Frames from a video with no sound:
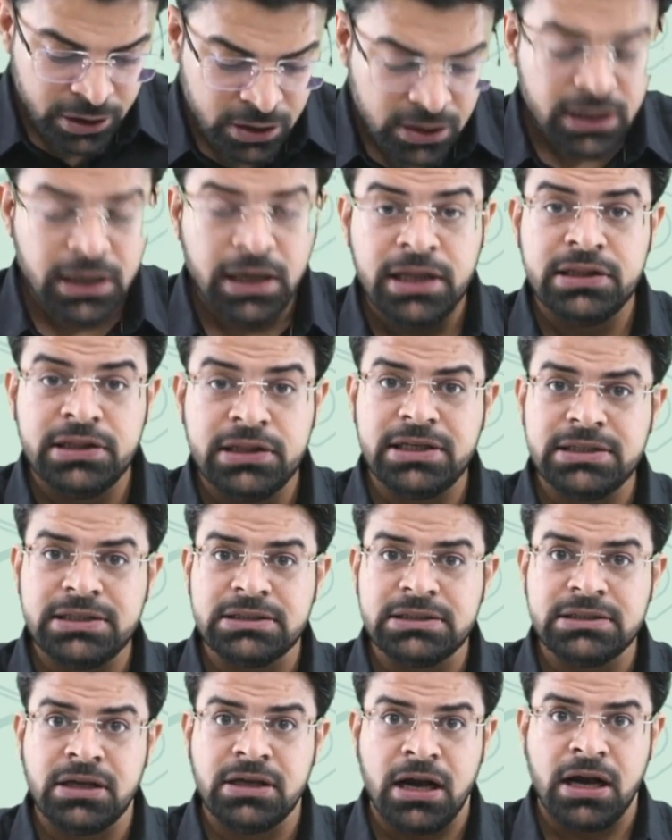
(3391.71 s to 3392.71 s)
In this
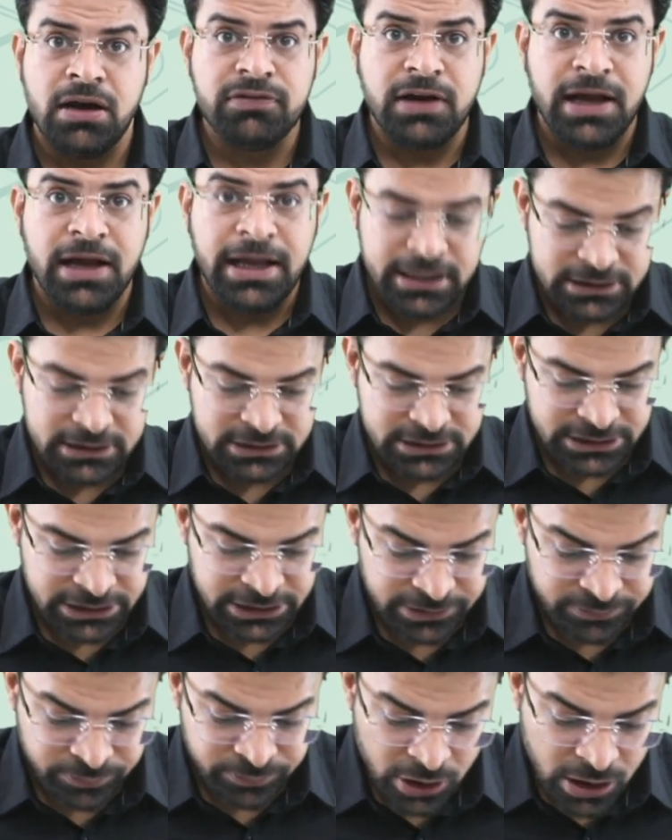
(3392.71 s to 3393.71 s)
graph, I can
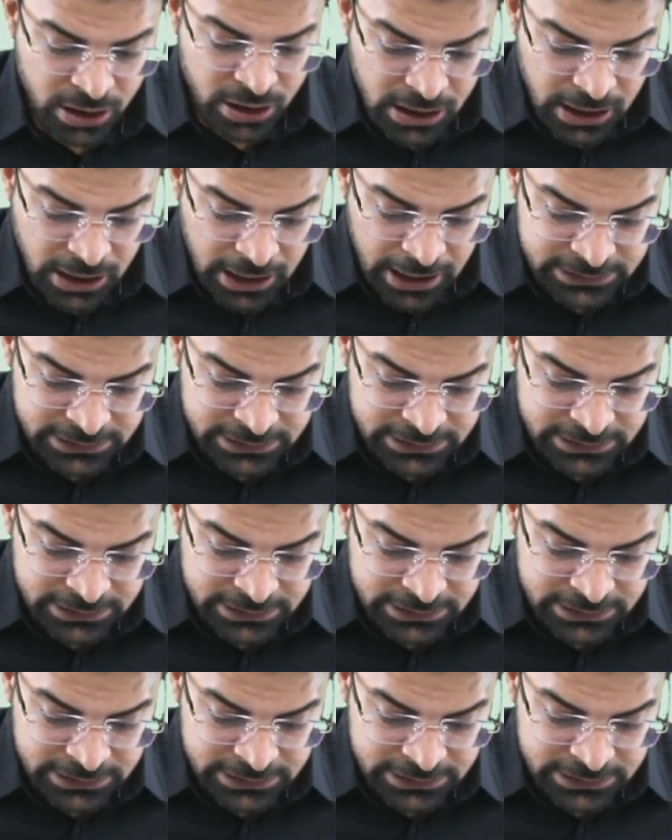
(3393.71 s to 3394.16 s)
see as